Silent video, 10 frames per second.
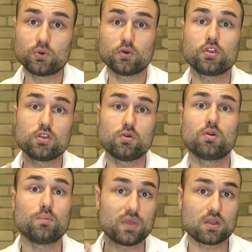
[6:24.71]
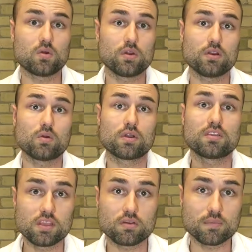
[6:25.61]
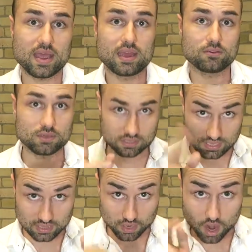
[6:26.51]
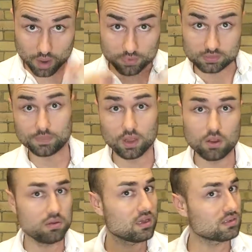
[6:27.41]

put your Bitcoin or Ethereum address in the comments below,